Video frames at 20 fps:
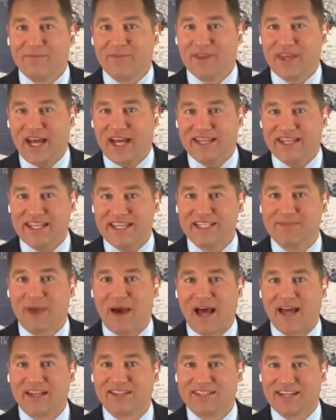that these
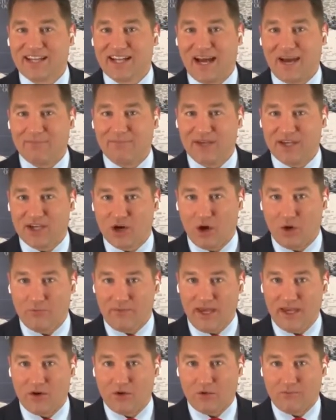ballots cannot be
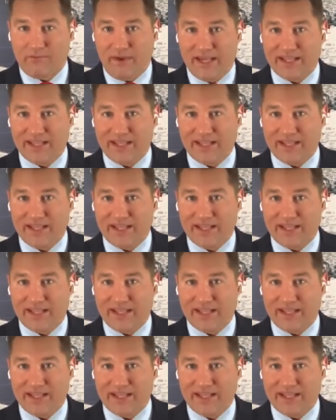commingled.